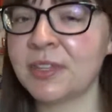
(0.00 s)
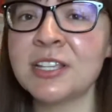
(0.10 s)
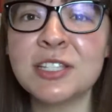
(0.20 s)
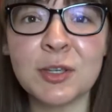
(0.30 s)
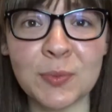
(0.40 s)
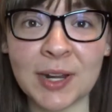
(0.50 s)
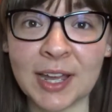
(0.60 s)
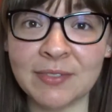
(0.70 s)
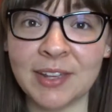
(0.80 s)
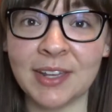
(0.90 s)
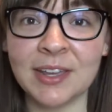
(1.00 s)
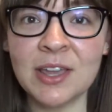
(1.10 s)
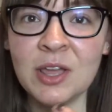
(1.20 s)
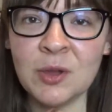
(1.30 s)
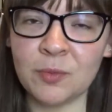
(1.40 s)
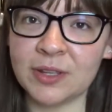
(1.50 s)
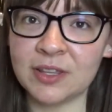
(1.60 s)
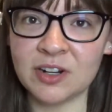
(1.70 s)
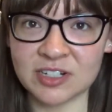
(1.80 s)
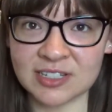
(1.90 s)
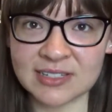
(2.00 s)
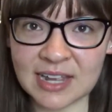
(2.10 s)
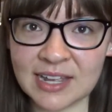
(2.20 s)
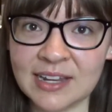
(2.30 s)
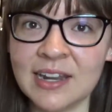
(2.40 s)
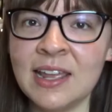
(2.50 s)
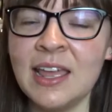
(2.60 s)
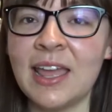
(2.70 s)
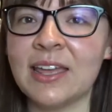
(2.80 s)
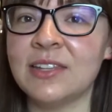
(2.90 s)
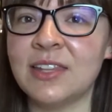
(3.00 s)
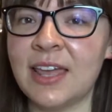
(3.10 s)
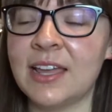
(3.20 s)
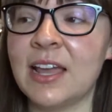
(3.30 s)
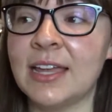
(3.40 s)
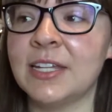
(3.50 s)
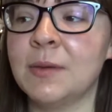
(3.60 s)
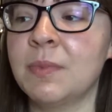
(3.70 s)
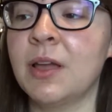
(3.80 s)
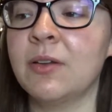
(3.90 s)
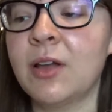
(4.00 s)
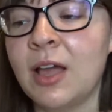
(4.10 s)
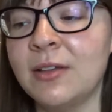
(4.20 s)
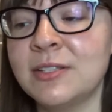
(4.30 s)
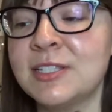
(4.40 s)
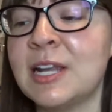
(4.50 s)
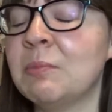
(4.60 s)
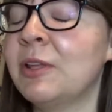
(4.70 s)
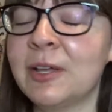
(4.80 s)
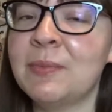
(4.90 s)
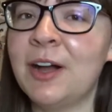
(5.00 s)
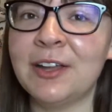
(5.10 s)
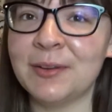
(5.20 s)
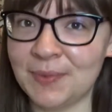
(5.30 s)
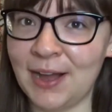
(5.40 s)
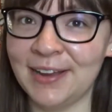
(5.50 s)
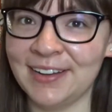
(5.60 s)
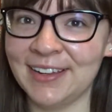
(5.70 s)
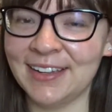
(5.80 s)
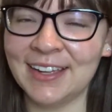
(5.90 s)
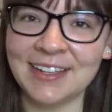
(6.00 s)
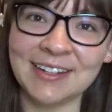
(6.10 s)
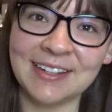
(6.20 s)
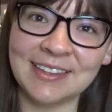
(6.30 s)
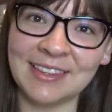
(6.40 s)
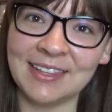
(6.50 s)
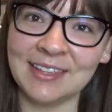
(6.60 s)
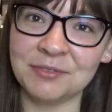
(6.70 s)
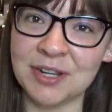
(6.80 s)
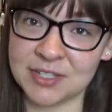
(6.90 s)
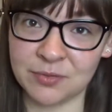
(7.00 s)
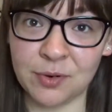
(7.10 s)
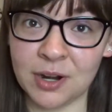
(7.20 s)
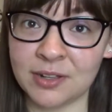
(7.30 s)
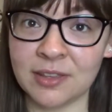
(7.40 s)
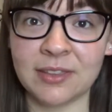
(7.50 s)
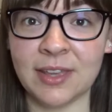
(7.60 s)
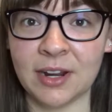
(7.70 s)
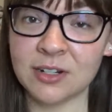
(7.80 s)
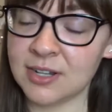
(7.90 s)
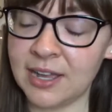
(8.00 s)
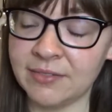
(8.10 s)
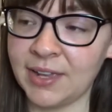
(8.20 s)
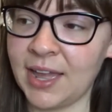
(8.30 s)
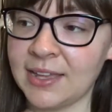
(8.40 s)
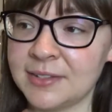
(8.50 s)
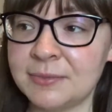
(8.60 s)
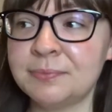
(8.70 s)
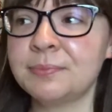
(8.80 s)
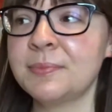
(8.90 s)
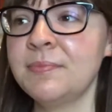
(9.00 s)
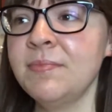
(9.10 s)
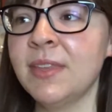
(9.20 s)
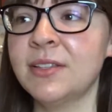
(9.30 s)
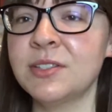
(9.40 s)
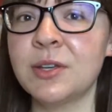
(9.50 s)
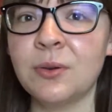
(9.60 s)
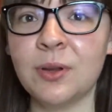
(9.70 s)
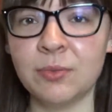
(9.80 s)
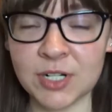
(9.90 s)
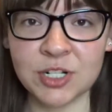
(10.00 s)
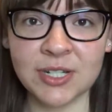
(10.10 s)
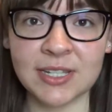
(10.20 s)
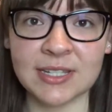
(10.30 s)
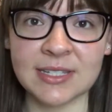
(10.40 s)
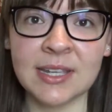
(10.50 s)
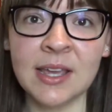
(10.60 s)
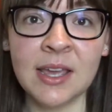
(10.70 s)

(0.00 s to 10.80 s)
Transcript: scuba diving with her son, and they end up stumbling upon a body in the reservoir that they are diving at. And so originally this